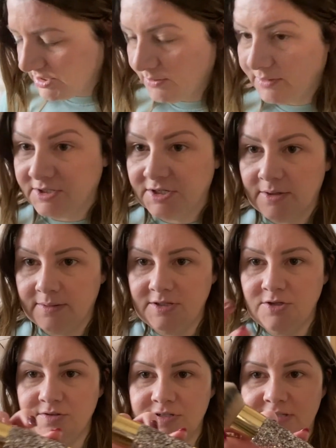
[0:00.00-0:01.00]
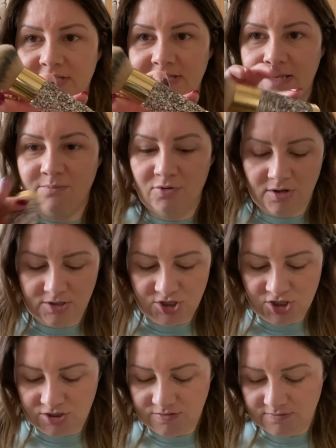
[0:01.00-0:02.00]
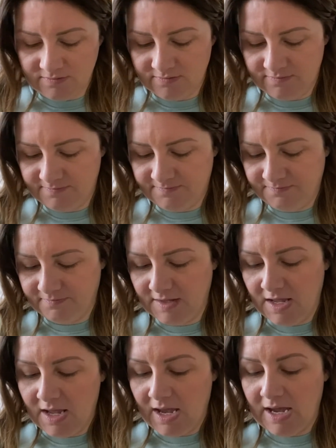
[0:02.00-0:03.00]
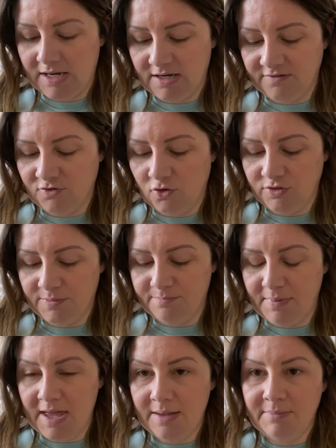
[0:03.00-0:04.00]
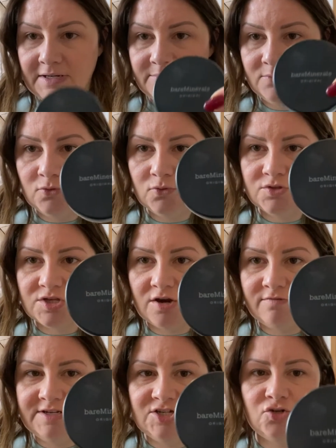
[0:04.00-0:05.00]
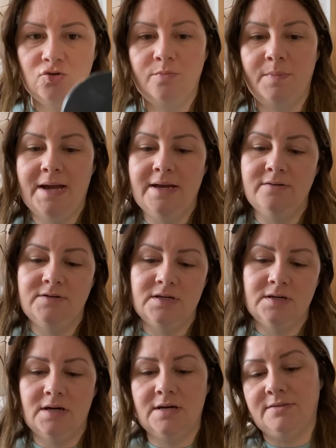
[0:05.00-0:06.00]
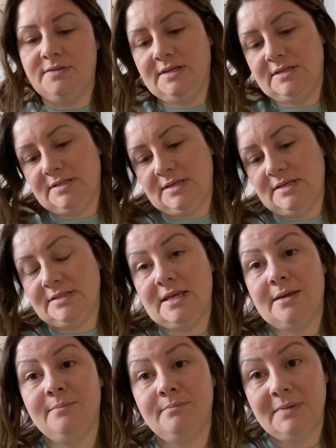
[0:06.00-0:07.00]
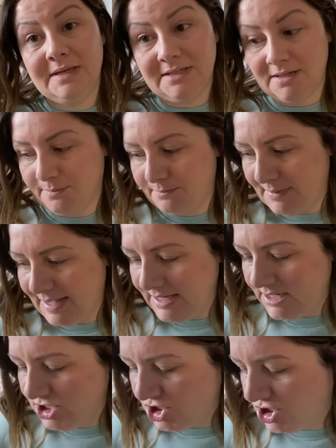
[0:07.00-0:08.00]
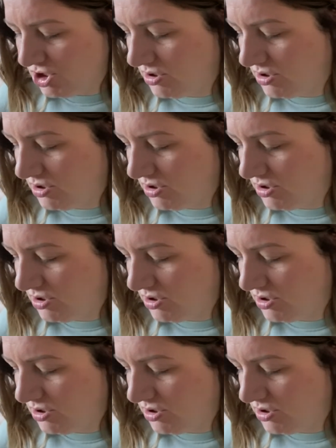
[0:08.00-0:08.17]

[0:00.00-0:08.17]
I'm going to go in using the same brush, and I've got the Bare Minimals Original Powder, and this is in medium beige.